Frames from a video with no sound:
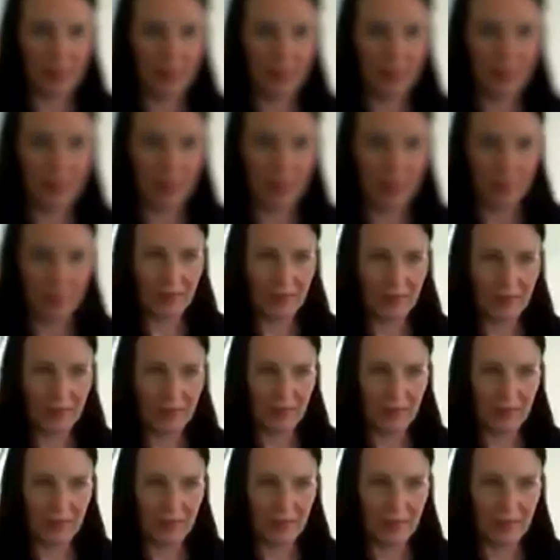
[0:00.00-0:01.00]

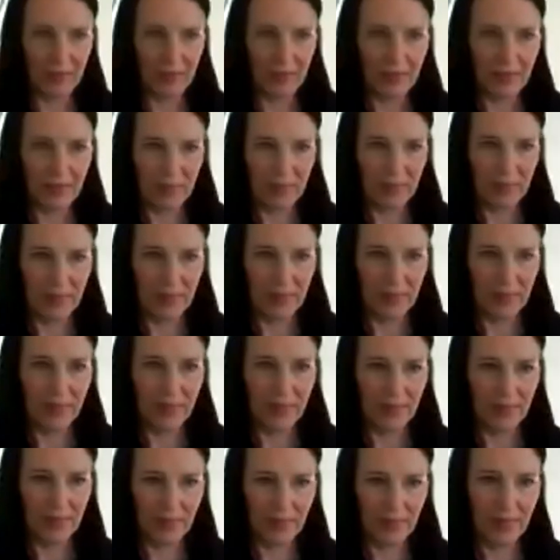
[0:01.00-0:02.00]

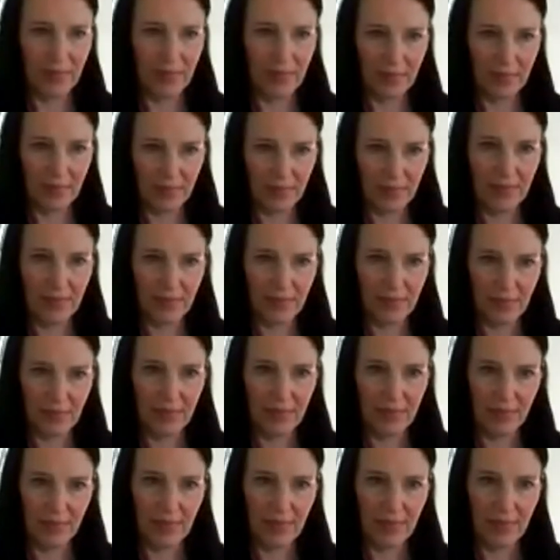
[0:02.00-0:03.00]

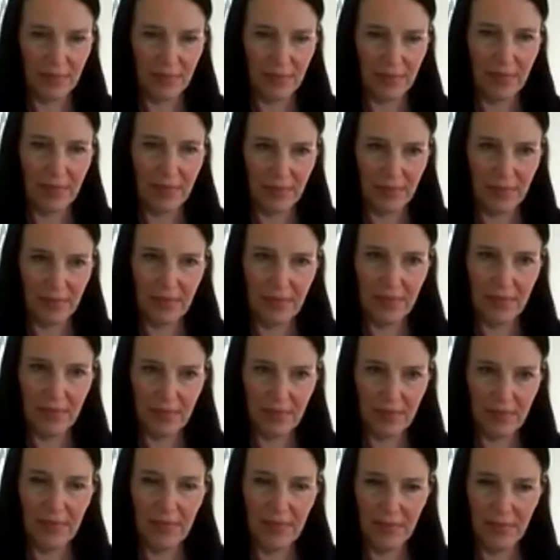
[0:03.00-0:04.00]

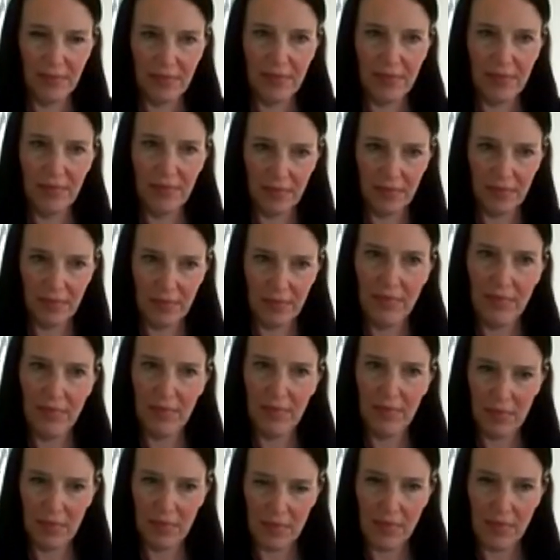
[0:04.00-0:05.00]

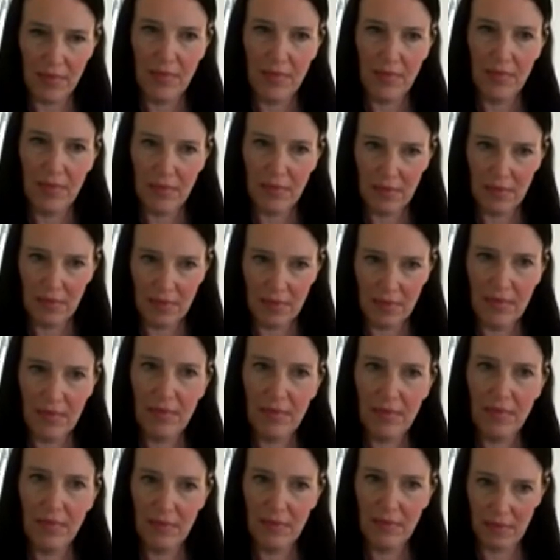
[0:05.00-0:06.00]

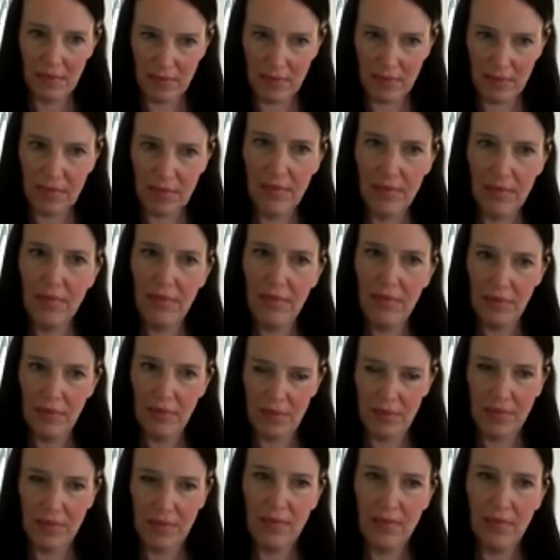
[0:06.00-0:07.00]

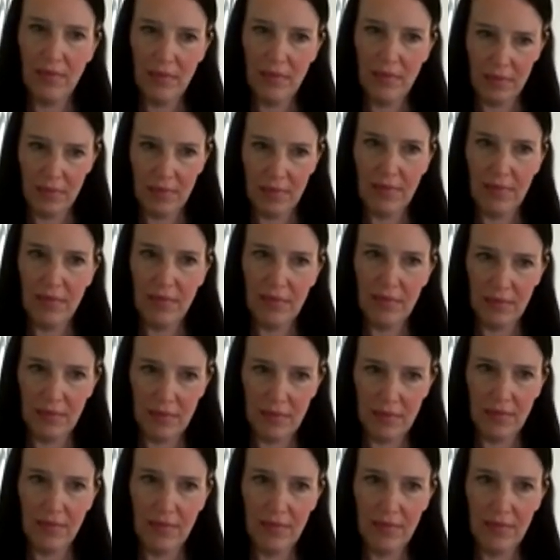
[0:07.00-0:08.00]
The person shown says nothing.